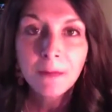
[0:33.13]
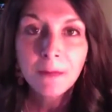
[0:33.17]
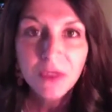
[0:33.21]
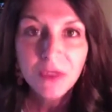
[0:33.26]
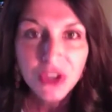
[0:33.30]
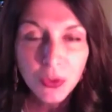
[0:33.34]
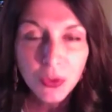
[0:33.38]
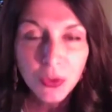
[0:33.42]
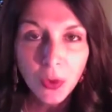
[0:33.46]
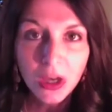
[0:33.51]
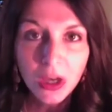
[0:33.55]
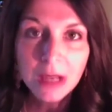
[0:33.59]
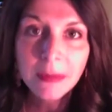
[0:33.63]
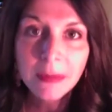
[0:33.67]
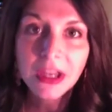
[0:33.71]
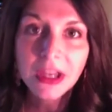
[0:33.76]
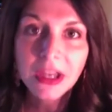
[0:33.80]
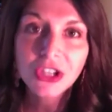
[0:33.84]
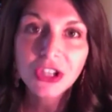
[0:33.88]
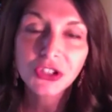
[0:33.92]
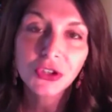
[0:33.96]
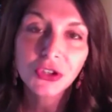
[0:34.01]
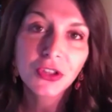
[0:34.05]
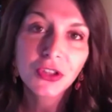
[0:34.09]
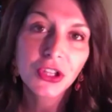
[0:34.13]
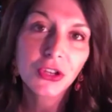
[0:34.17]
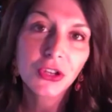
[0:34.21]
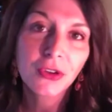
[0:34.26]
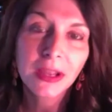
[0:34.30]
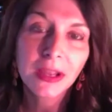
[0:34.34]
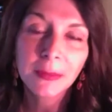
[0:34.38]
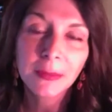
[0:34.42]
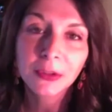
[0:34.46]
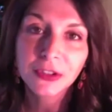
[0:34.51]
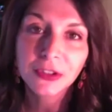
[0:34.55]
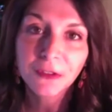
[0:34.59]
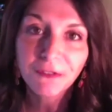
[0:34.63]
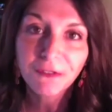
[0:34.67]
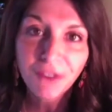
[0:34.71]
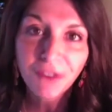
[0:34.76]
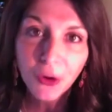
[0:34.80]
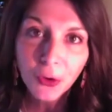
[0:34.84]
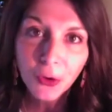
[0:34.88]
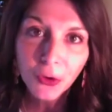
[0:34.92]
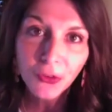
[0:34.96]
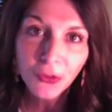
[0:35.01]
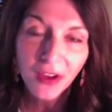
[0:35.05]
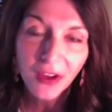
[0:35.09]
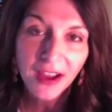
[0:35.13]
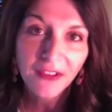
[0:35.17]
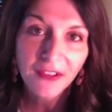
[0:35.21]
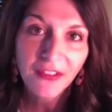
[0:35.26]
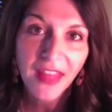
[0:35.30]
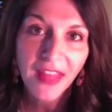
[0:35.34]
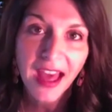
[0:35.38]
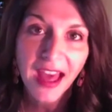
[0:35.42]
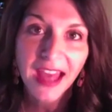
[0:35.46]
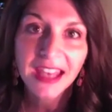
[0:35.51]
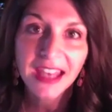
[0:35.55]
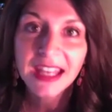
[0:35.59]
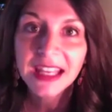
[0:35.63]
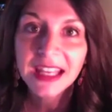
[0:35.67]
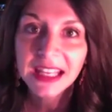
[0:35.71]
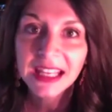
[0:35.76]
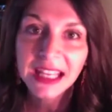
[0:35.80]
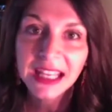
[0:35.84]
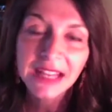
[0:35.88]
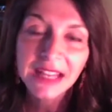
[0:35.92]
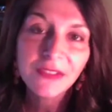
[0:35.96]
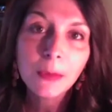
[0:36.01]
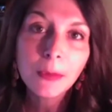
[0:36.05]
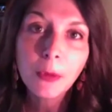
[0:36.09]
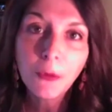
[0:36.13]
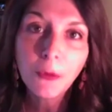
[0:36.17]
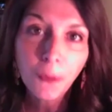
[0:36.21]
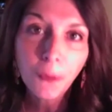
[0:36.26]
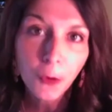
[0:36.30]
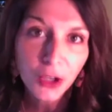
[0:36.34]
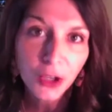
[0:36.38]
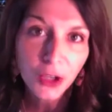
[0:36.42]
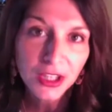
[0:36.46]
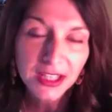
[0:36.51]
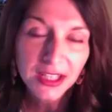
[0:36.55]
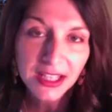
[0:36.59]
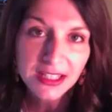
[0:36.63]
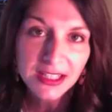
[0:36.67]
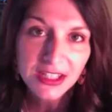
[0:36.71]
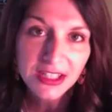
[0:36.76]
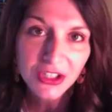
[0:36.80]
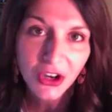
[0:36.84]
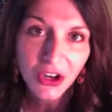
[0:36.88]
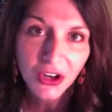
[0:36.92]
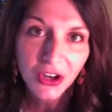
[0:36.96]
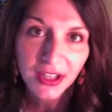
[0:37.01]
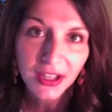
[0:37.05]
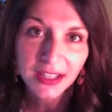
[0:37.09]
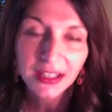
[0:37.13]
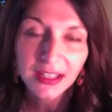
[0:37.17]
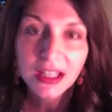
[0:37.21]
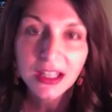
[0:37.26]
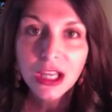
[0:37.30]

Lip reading: You want to make sure that you're able to photograph that even before you get started.